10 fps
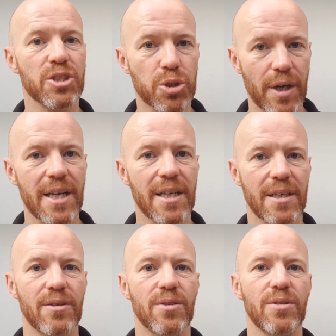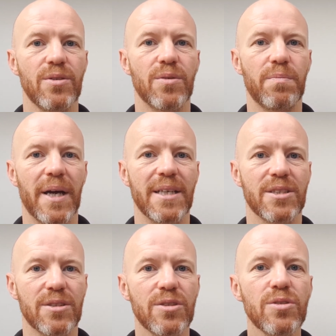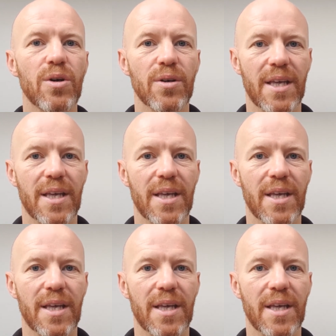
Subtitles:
training your pet to not